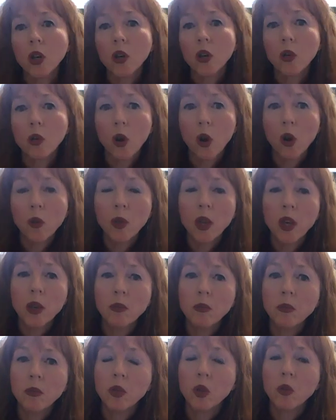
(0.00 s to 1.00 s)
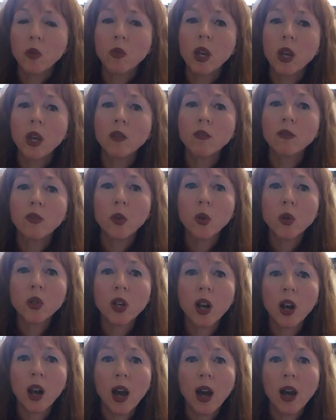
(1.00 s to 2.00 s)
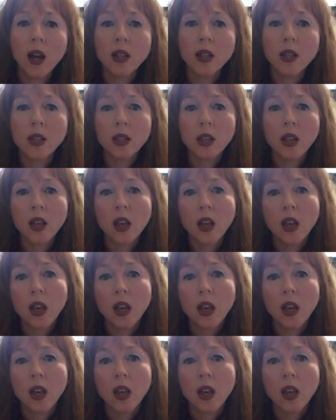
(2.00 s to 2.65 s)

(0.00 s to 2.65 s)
the chromium, the reinforced glass,